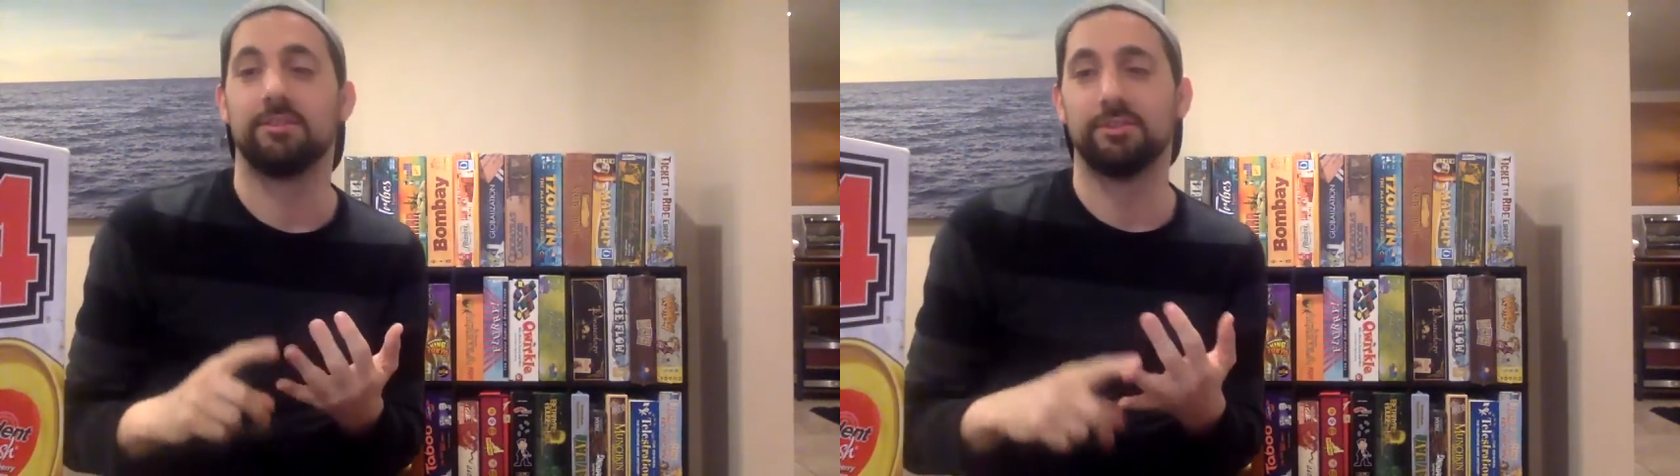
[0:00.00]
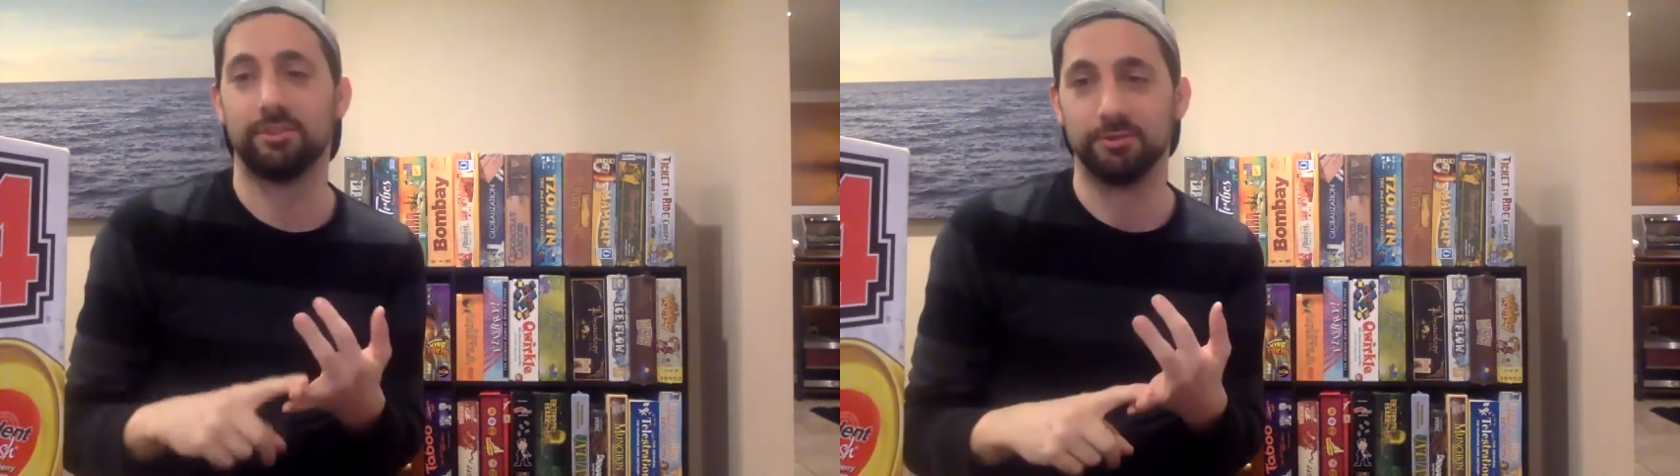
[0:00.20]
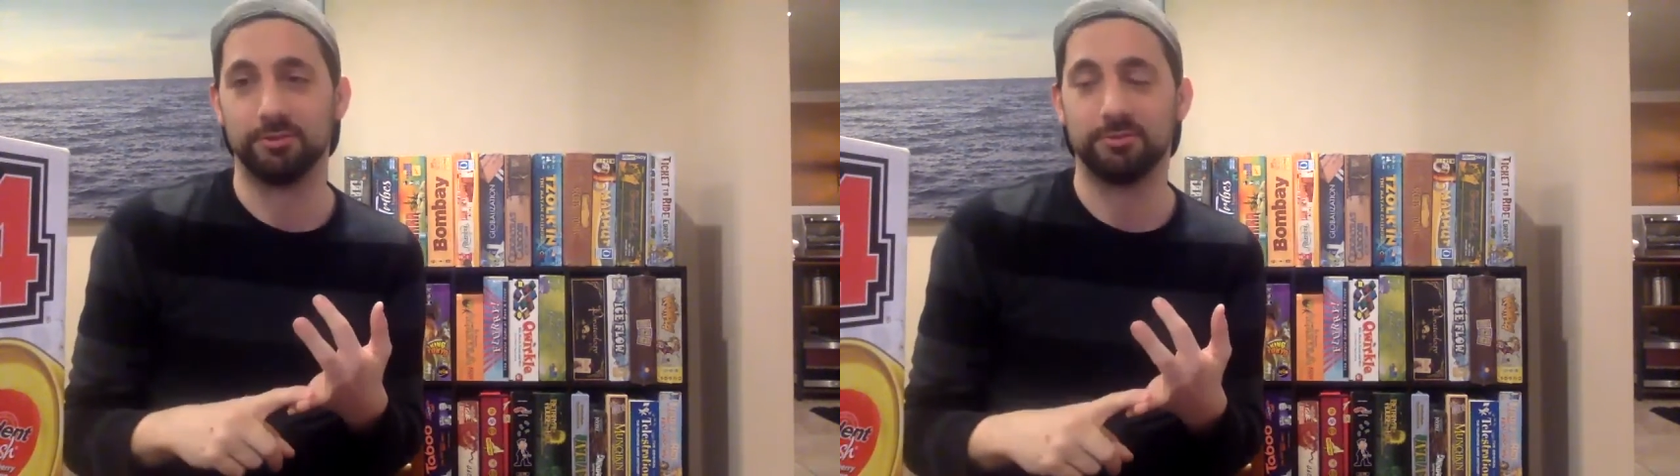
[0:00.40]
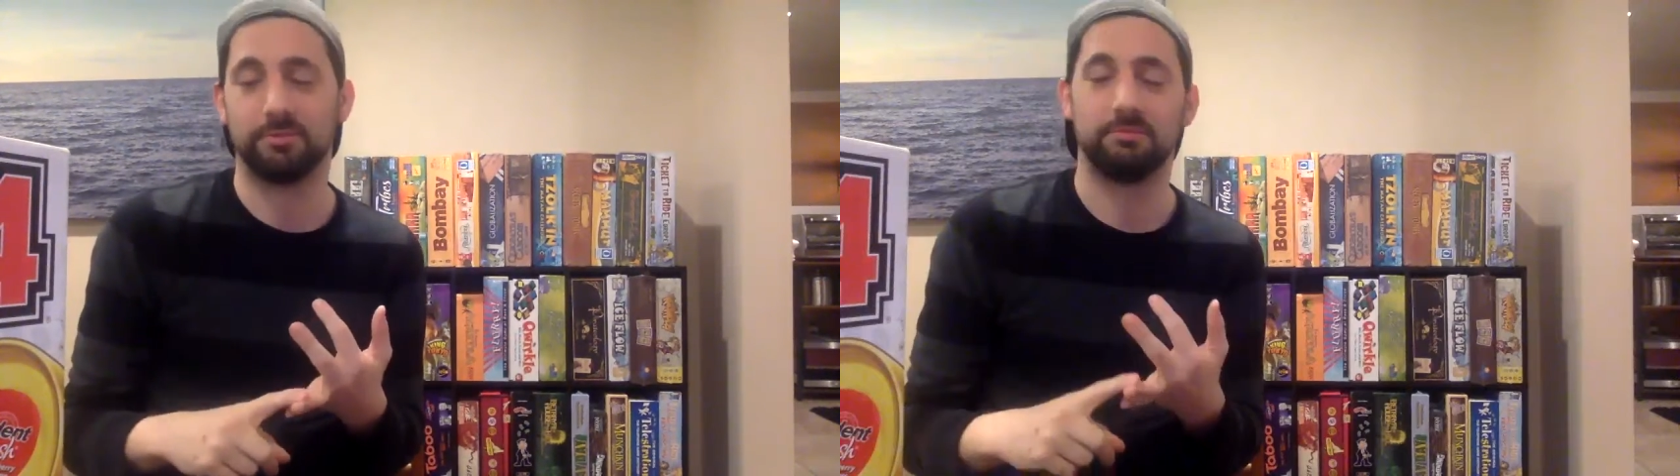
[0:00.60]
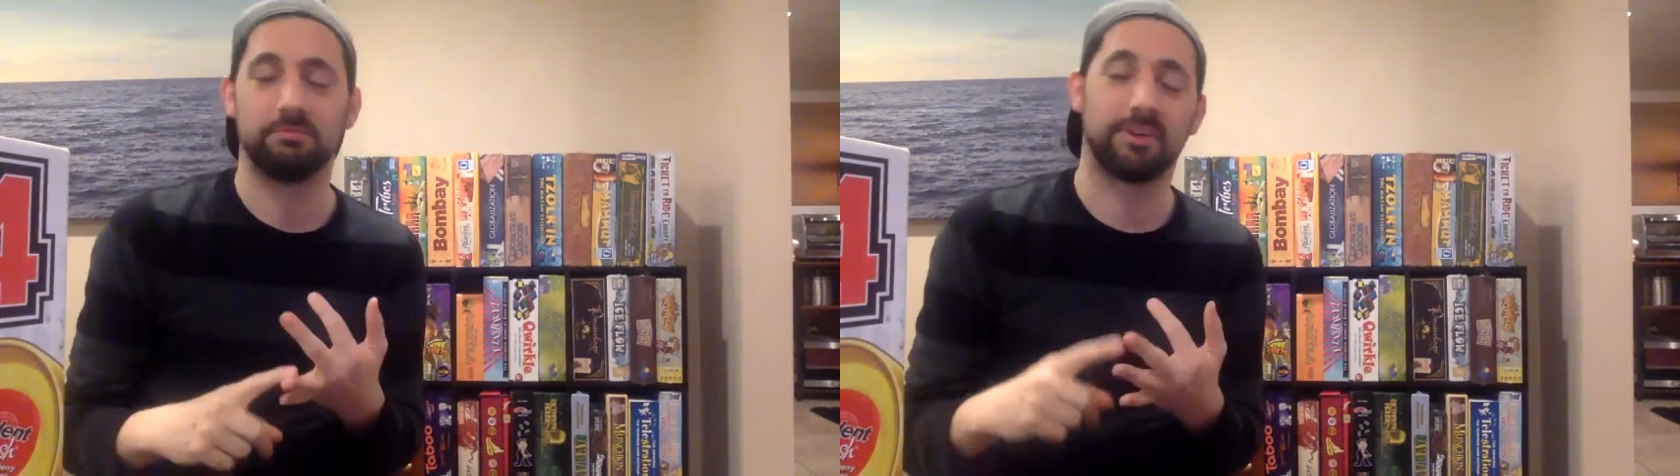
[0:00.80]
Clue,
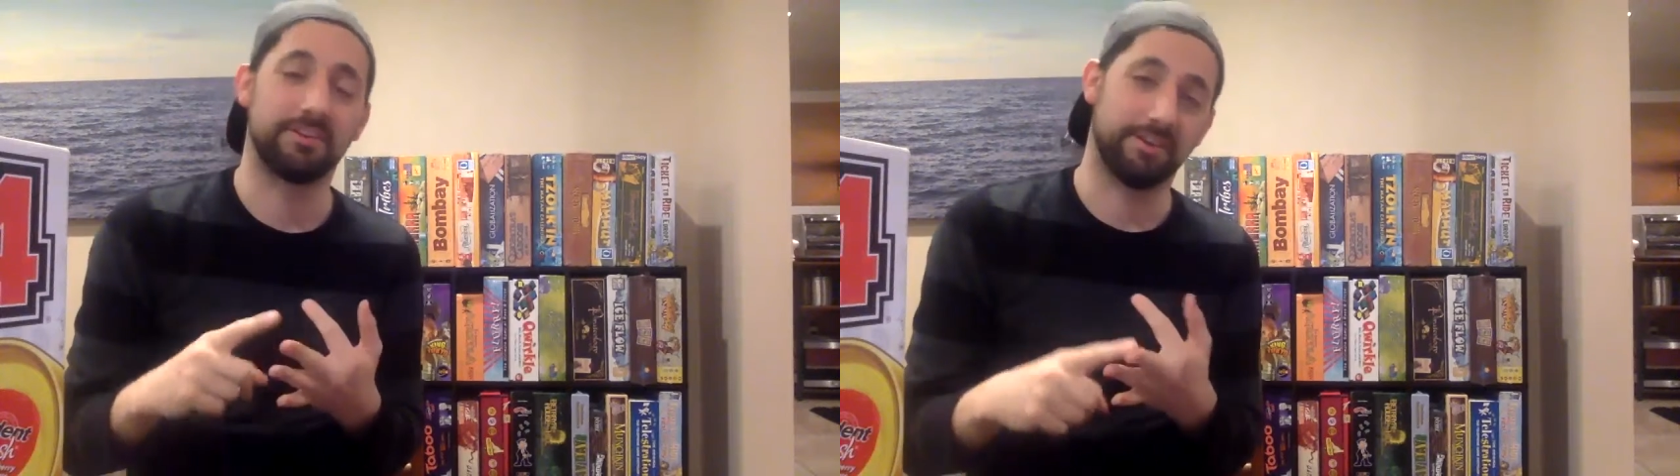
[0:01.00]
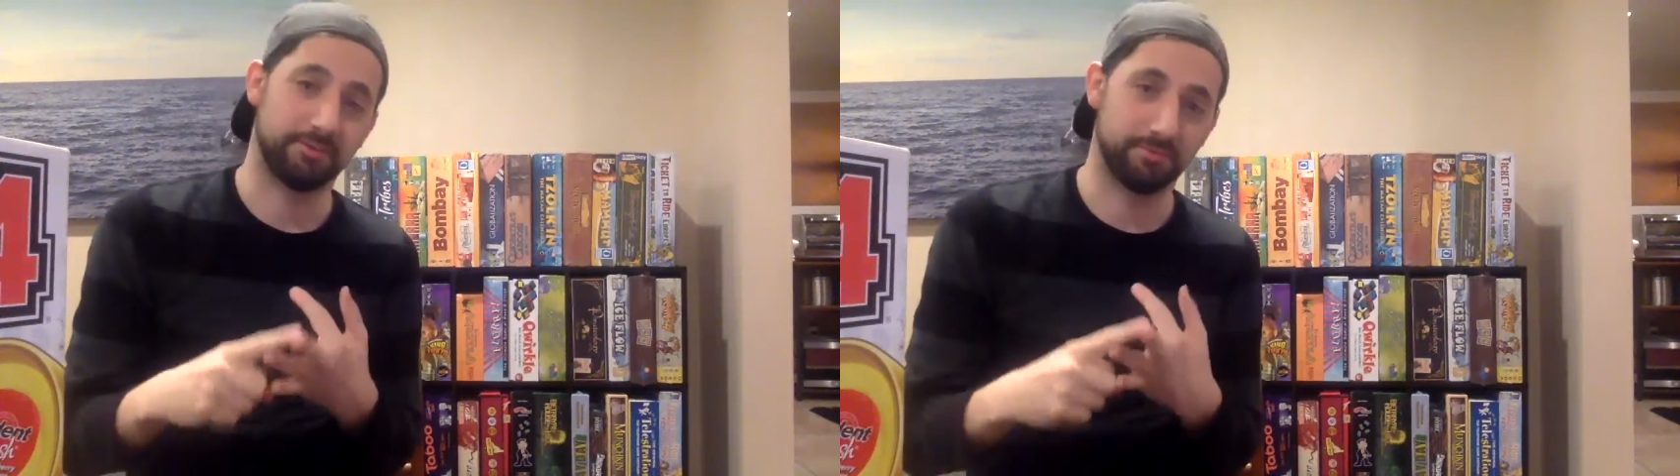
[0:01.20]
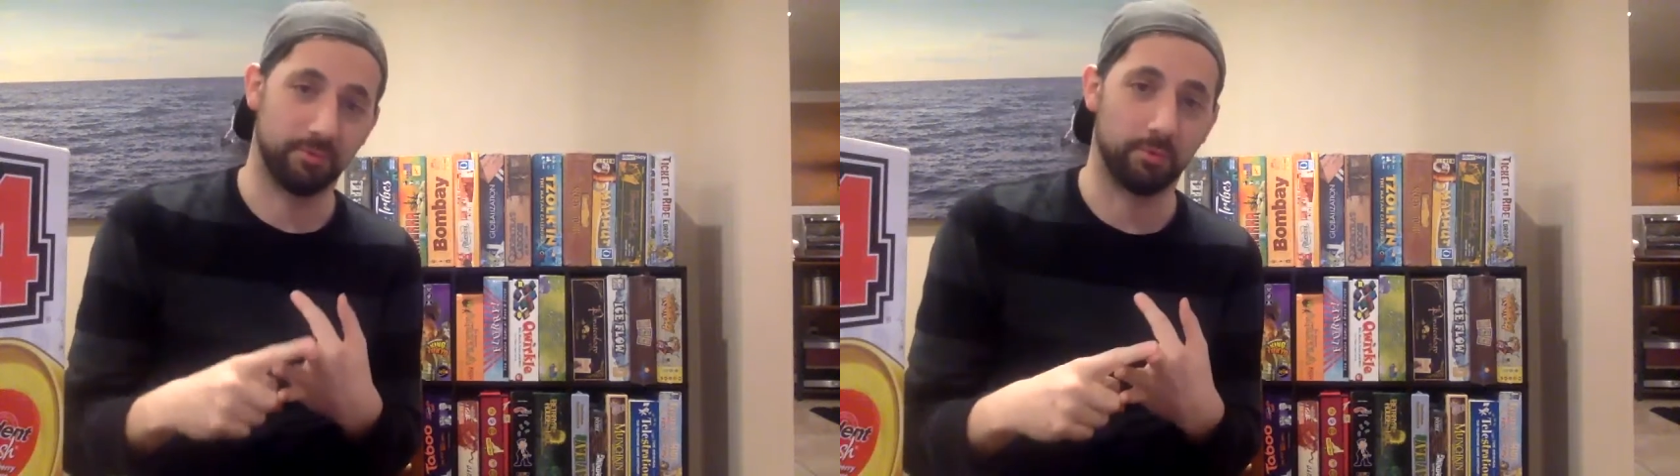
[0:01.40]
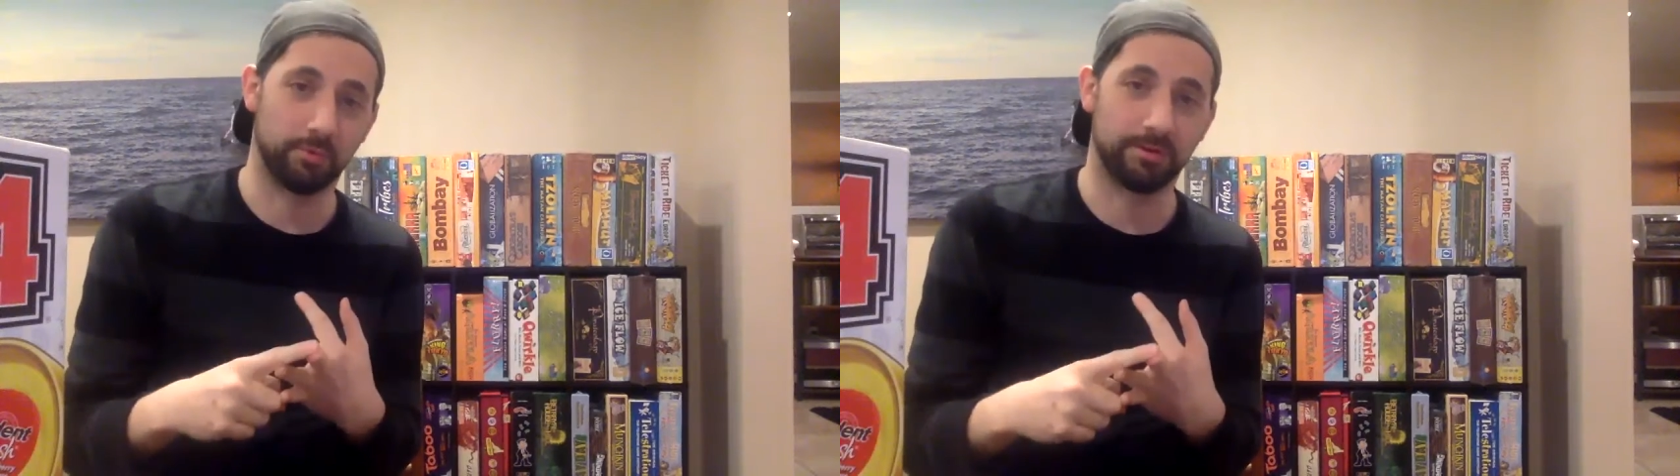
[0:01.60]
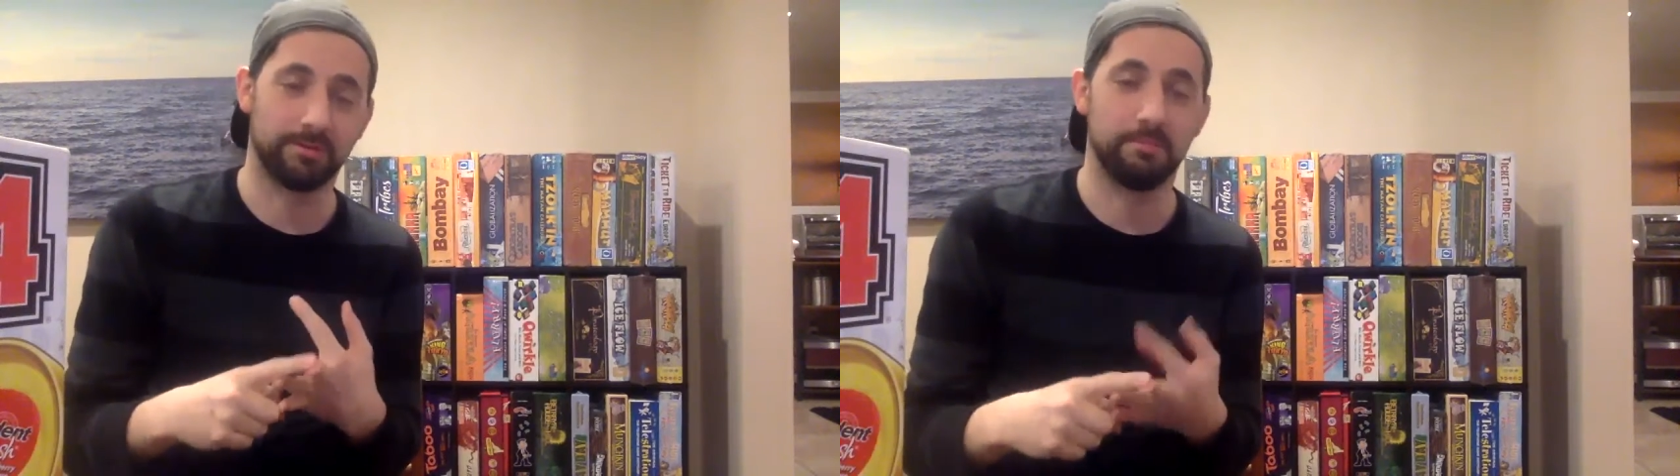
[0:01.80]
Connect Four,